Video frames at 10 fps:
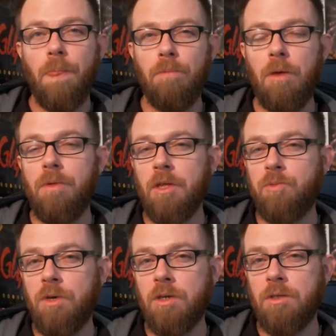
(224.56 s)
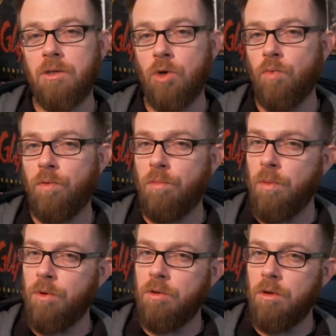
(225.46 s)
Maybe that's because I don't
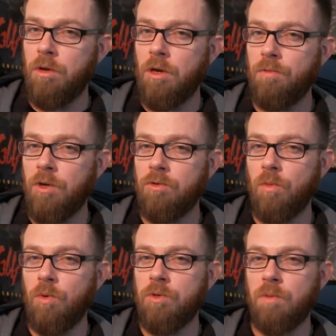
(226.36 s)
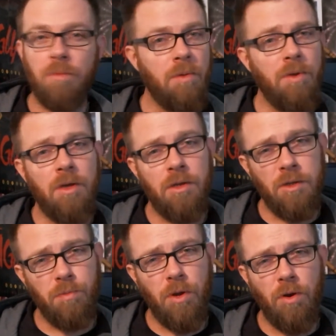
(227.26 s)
remember the original music. Maybe it
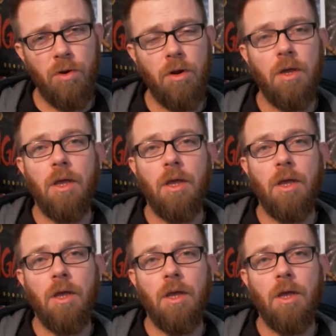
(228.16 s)
is better.